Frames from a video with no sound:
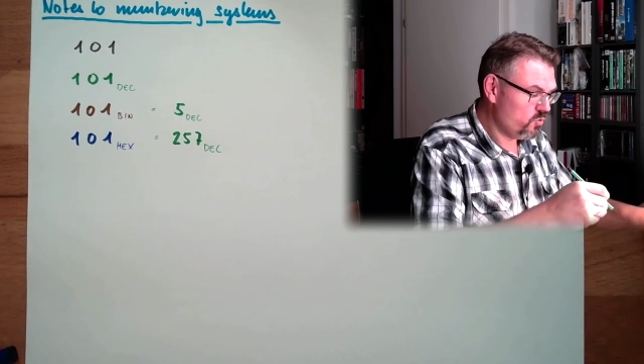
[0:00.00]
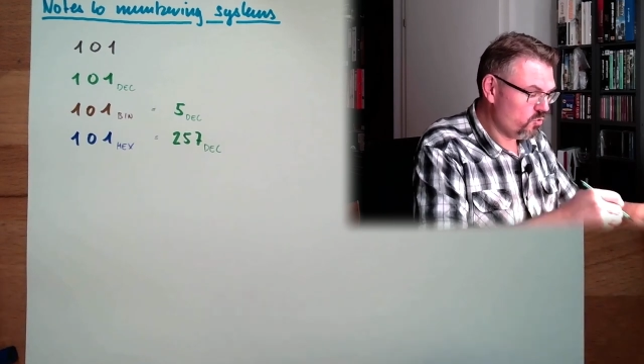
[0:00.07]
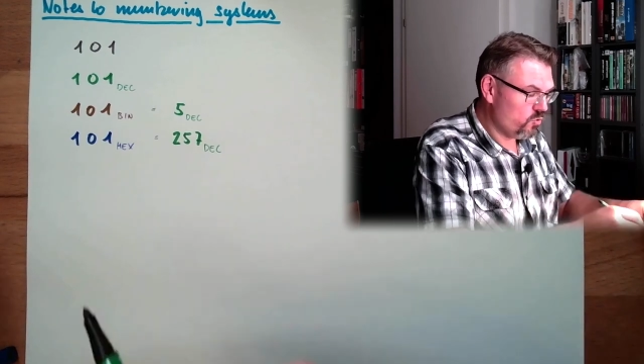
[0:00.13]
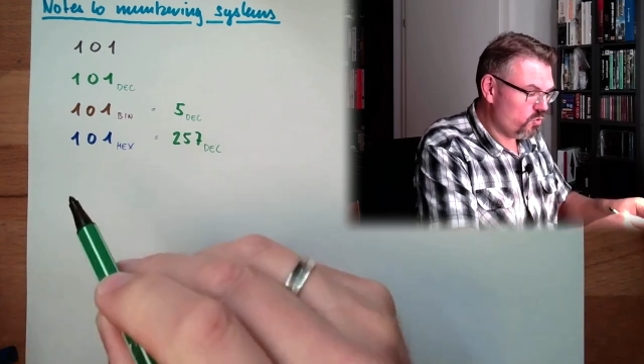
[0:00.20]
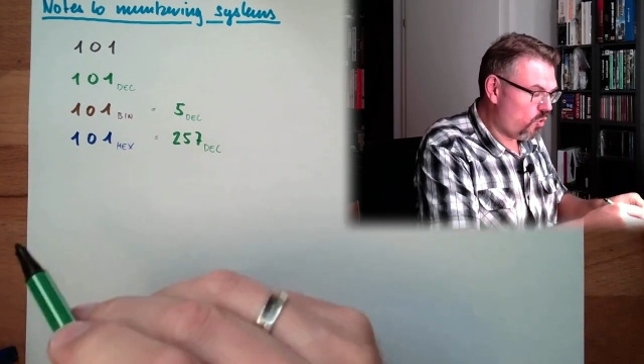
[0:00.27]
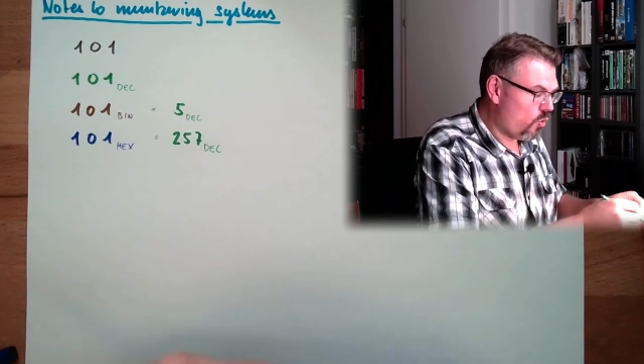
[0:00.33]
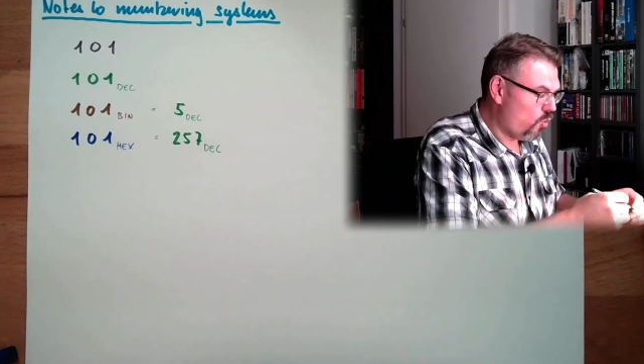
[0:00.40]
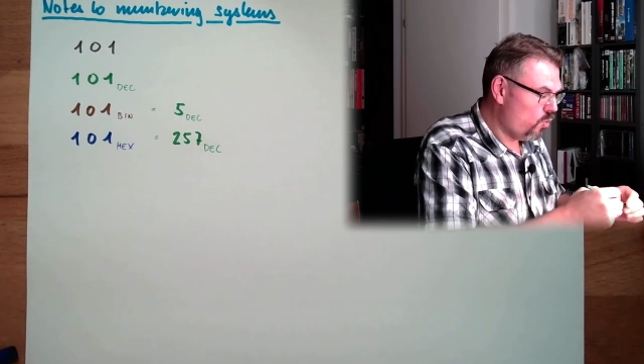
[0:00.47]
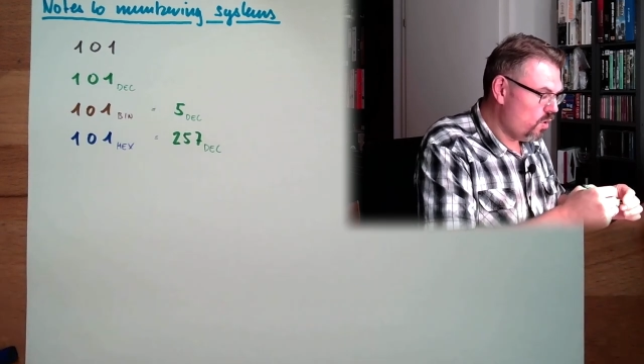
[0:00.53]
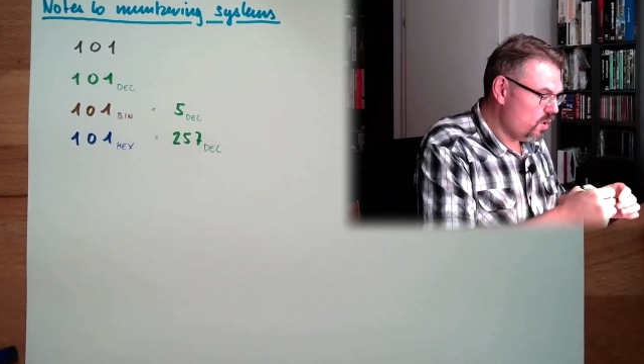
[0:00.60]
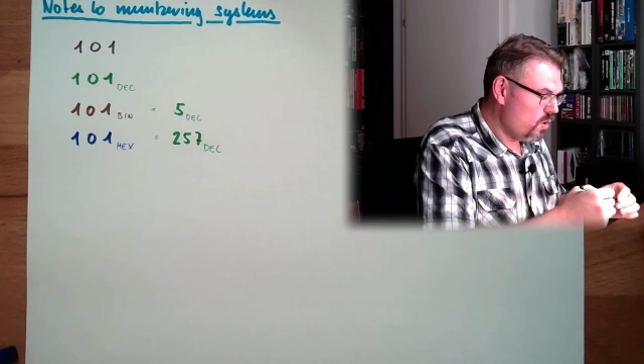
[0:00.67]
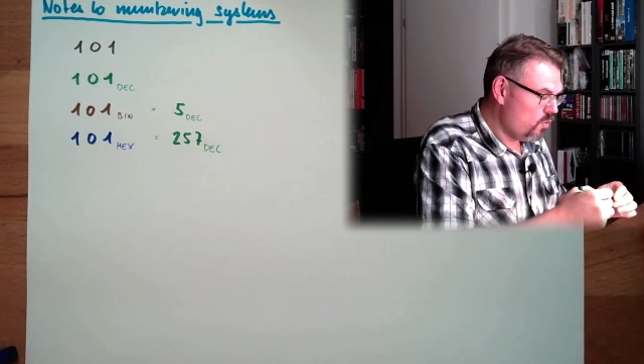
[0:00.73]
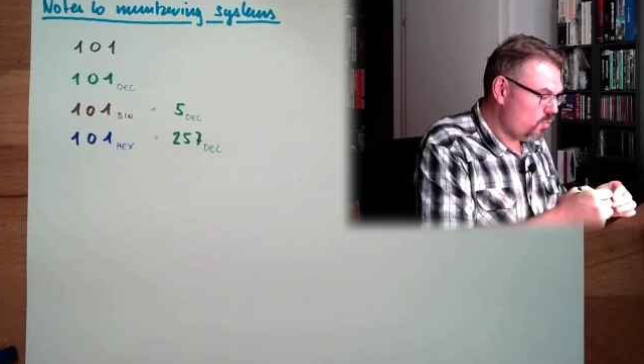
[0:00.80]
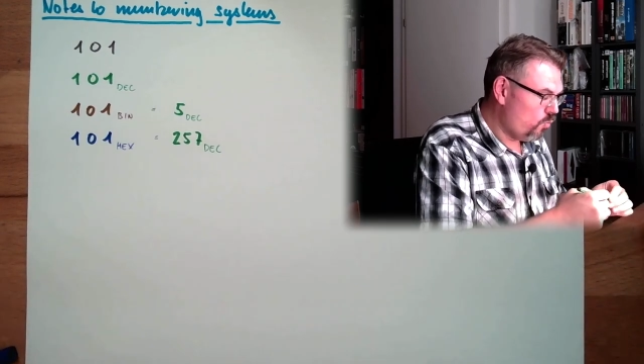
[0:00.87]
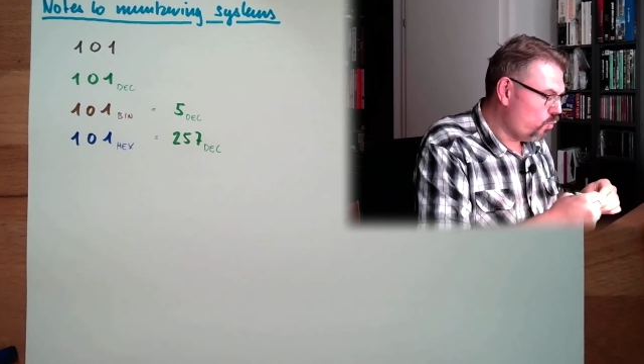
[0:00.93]
to know
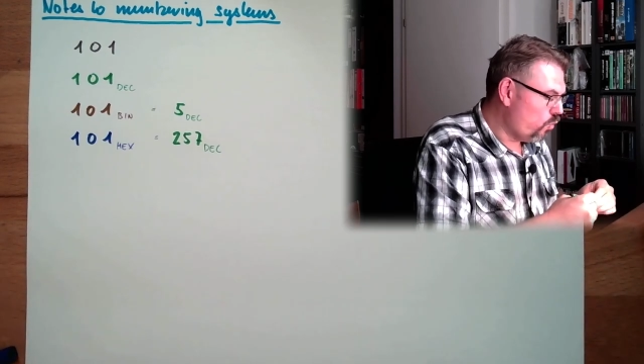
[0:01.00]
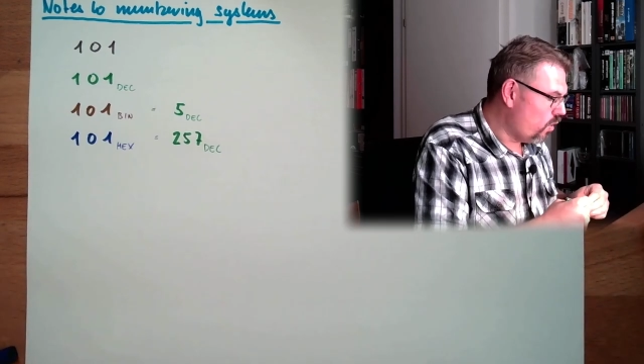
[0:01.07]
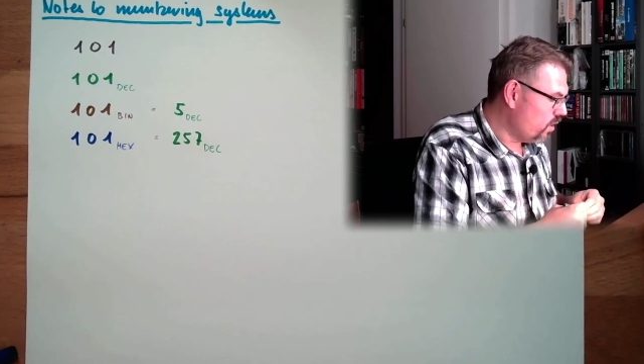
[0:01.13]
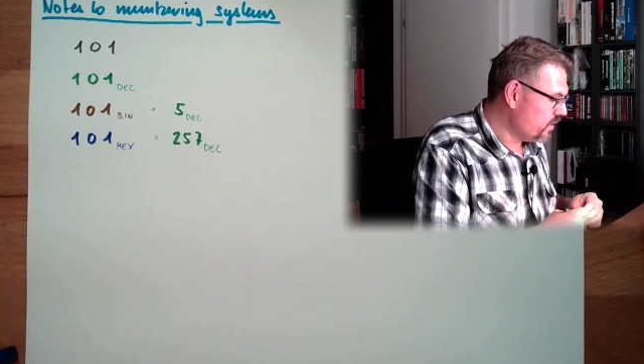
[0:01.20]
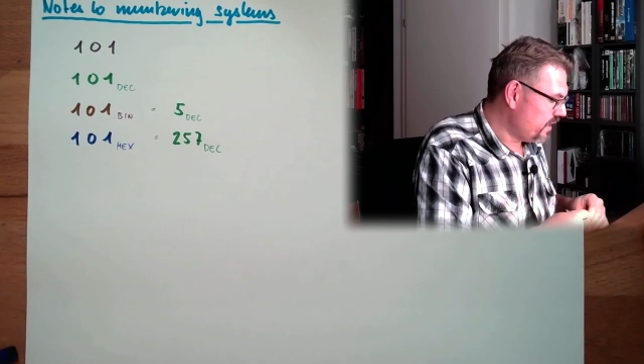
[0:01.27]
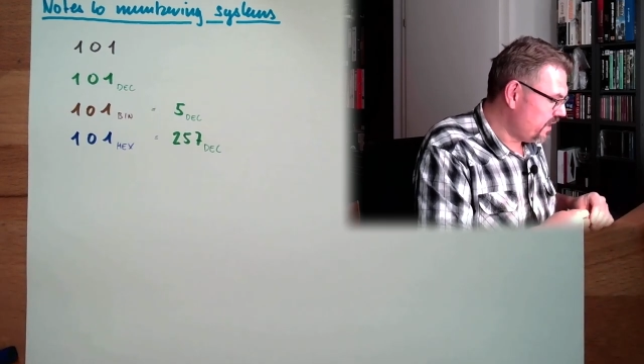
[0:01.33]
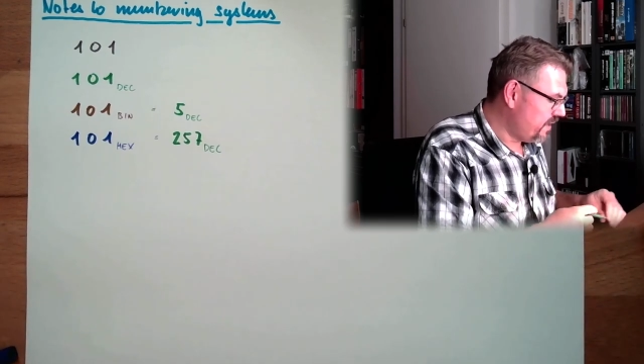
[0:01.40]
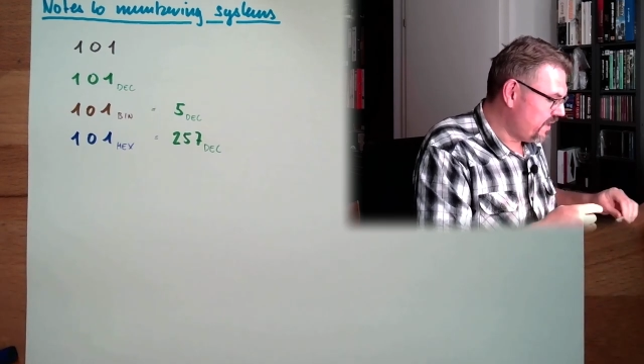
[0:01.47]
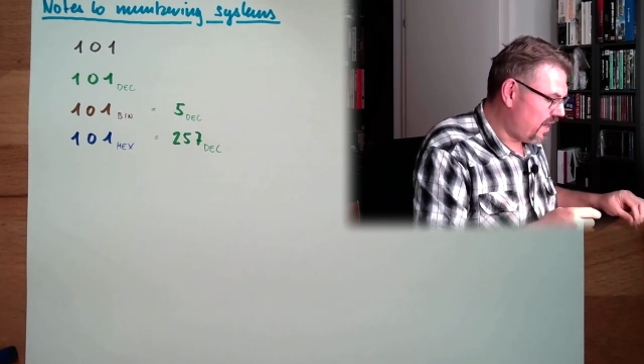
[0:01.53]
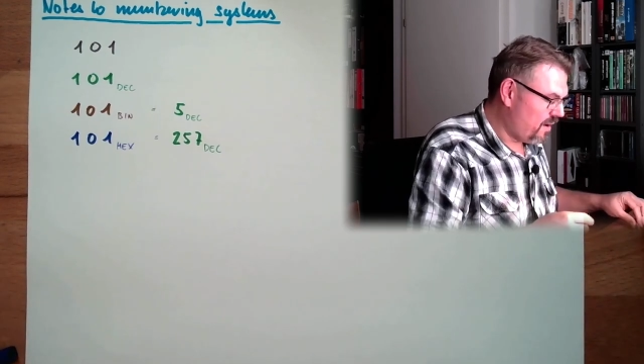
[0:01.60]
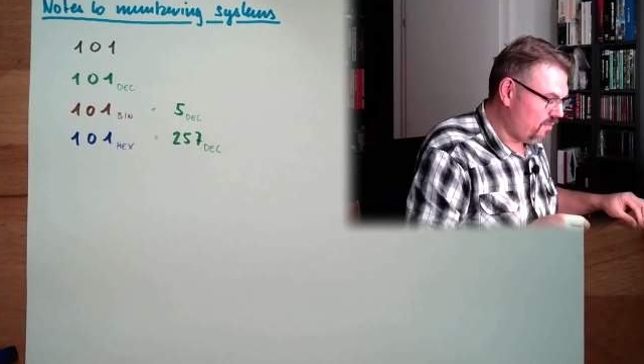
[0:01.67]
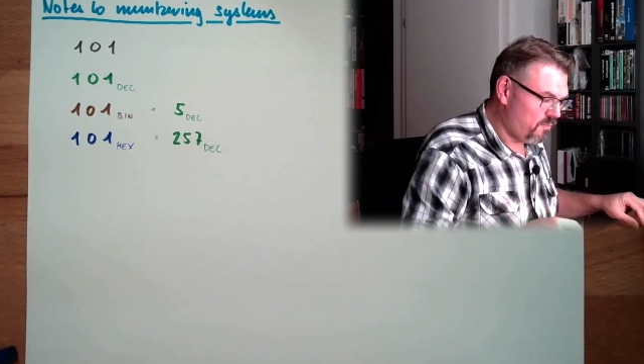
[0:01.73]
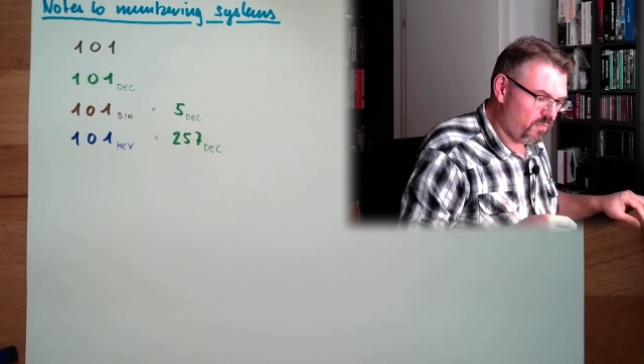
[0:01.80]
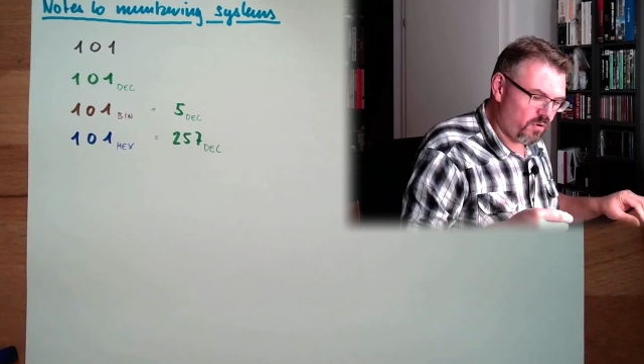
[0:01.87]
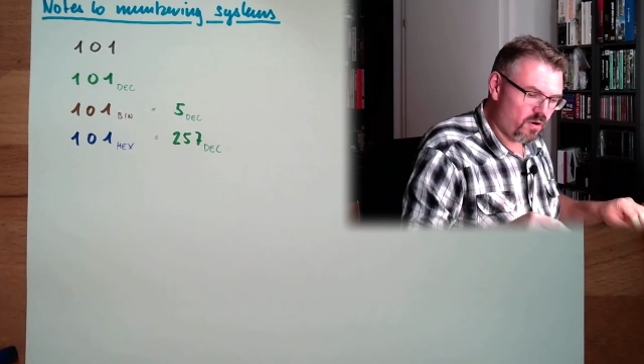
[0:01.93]
what a
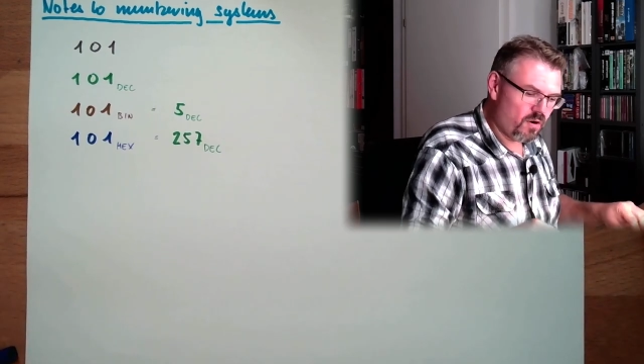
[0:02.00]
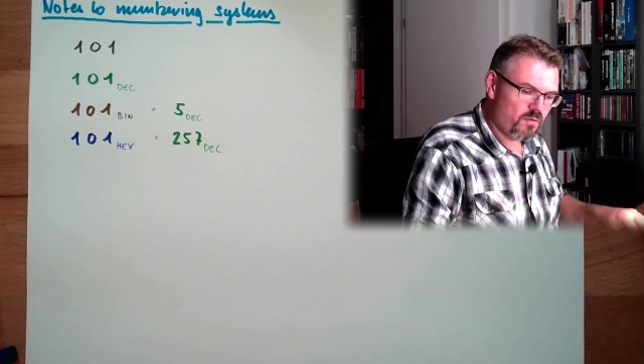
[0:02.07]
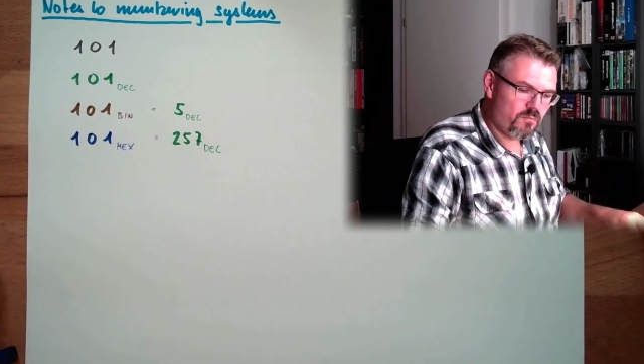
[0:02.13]
number,